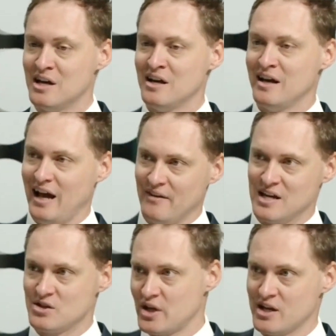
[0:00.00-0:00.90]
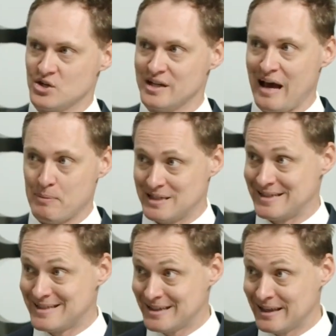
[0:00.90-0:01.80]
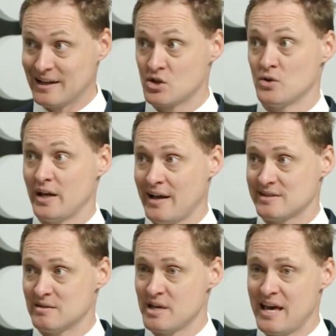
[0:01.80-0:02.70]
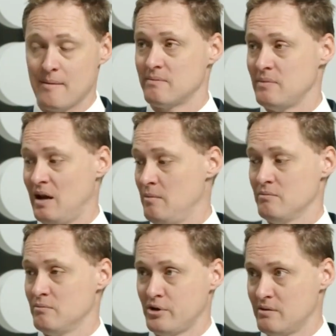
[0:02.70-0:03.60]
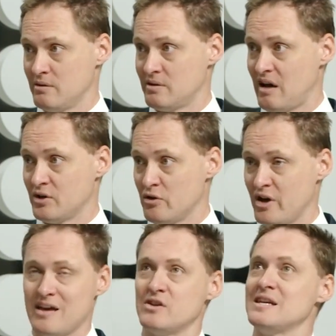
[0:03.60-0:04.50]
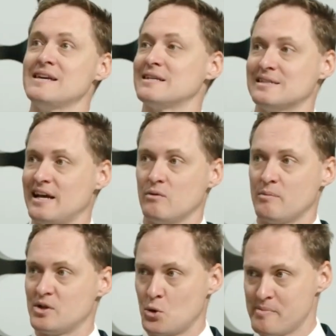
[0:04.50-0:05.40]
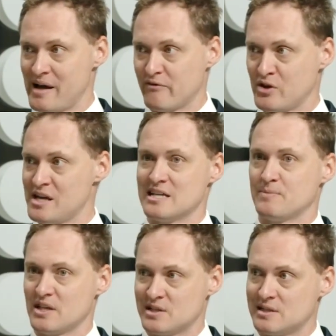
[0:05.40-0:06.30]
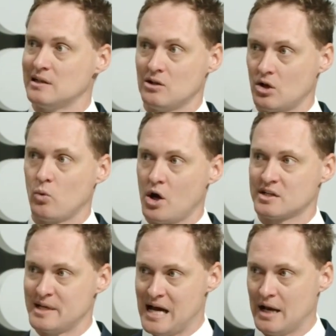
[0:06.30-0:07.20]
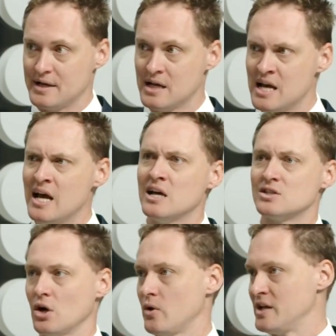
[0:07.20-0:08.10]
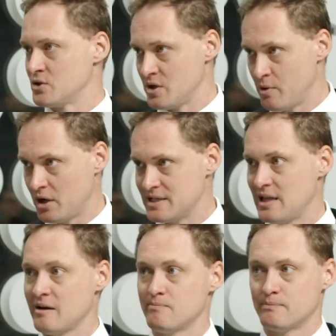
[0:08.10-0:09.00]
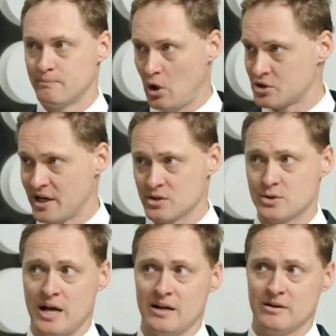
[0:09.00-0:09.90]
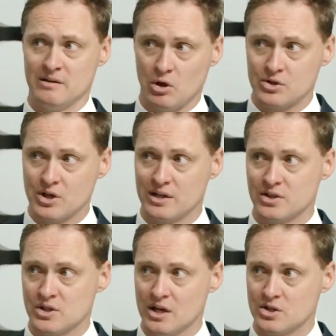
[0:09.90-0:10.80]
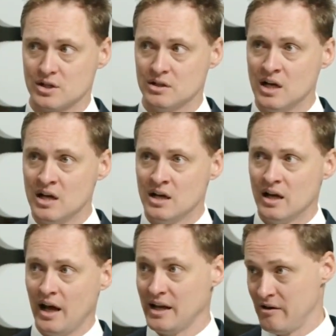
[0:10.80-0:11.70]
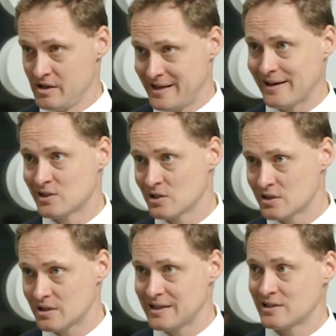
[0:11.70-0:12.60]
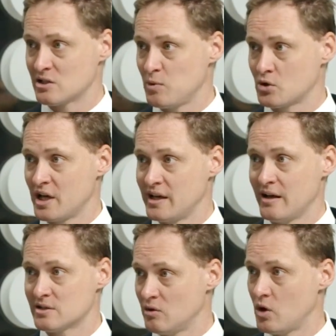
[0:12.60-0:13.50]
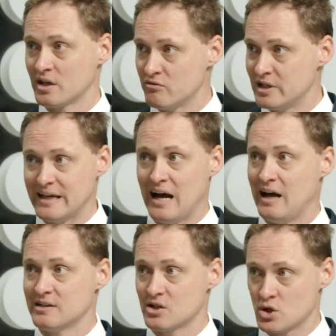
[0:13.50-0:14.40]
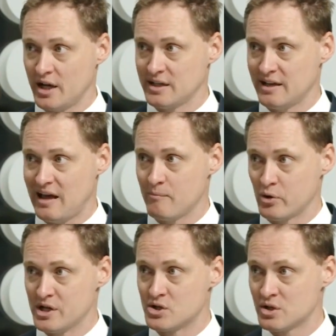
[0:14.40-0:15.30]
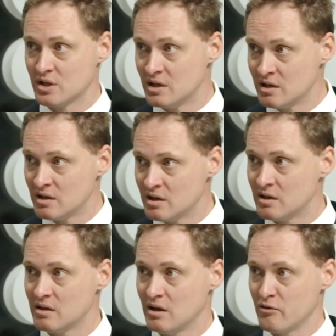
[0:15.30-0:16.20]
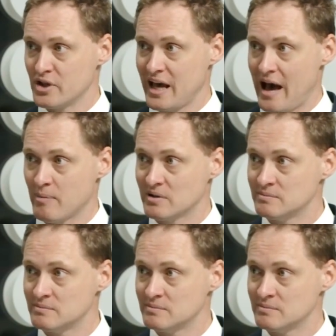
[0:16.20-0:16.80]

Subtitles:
Mm. And the education gap is still an issue that has to be covered over. Even years later, we've been talking about it for years, but there's still a lot of work to be done. Mm. So industry bodies like Blockchain Australia and the Blockchain Association, and here in Texas, the Texas Blockchain Council, are working really hard to try and get that bridge over the gap.